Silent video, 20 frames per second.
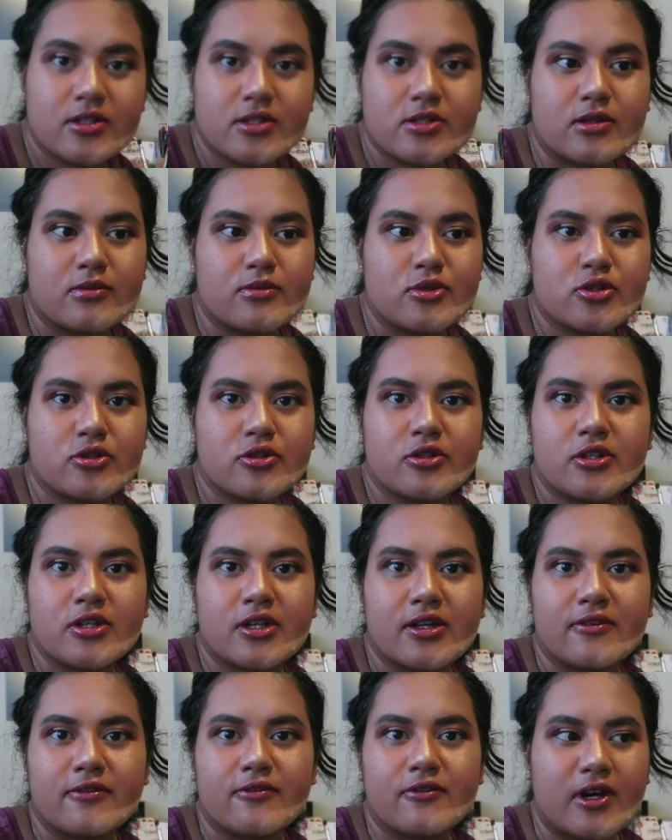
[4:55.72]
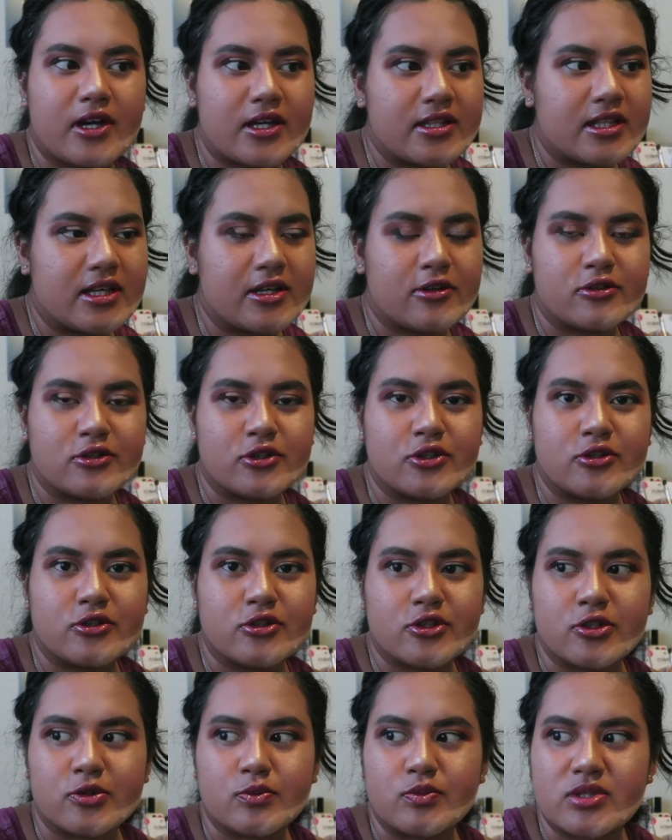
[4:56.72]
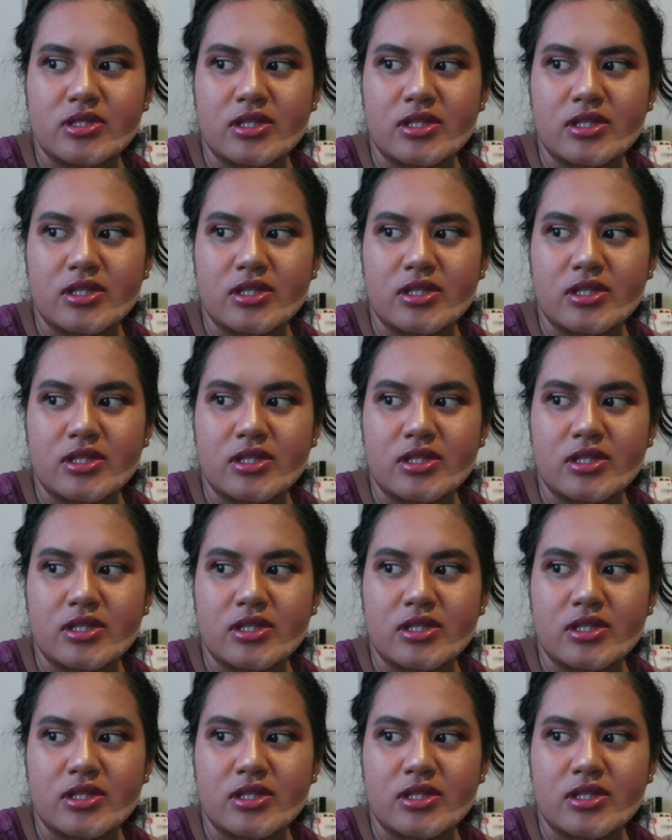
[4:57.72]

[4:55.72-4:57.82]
so I'm sure you can find that on YouTube